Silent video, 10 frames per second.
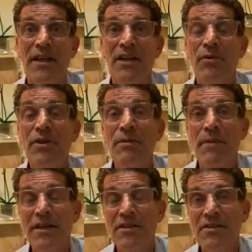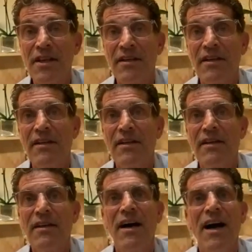And it really means that
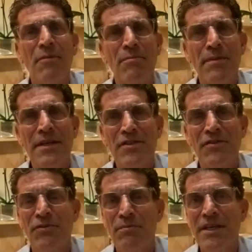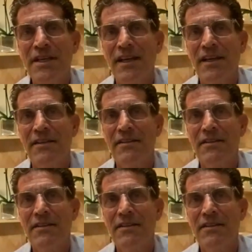I'm a peaceful being.